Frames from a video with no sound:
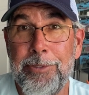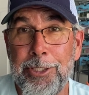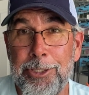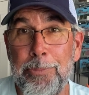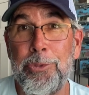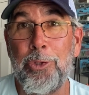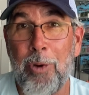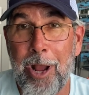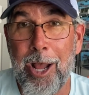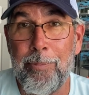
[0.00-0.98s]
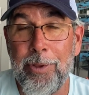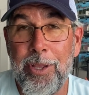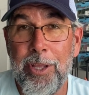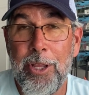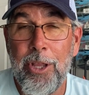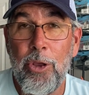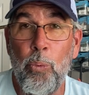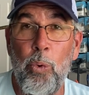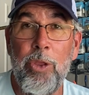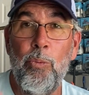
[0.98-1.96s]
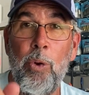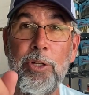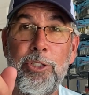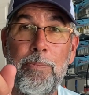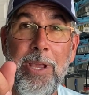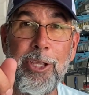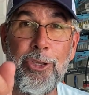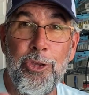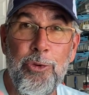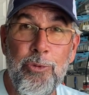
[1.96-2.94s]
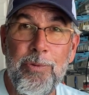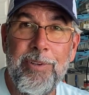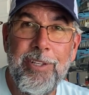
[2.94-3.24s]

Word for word: to subscribe. We want to make you